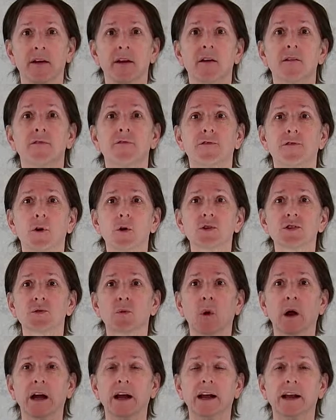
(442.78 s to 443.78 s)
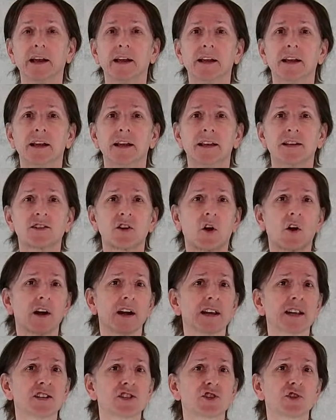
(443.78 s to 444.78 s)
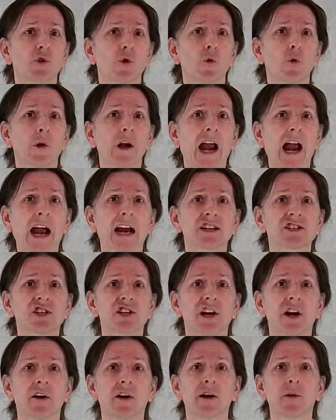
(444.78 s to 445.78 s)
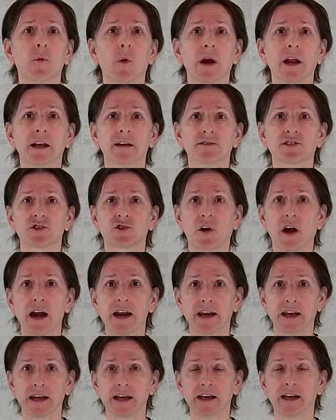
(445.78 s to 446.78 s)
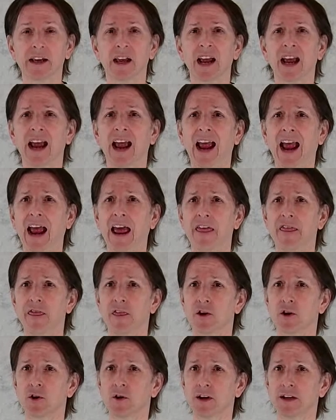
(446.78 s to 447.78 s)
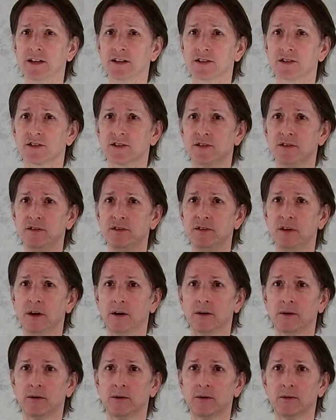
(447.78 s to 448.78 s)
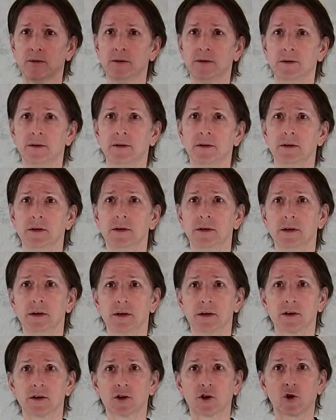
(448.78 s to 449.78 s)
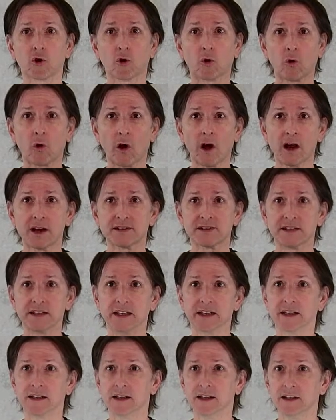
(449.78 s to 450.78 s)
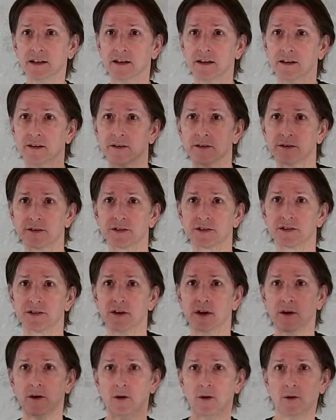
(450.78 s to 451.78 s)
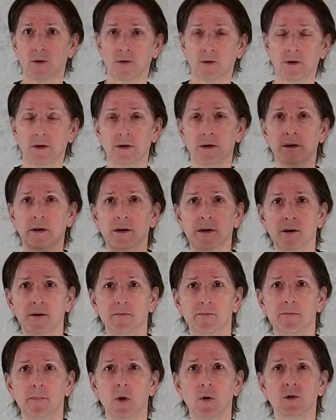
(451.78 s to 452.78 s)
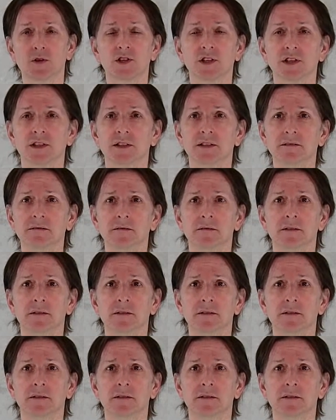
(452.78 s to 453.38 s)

First way is our initial reactionary way of striking, and there is no crossing, there's no motion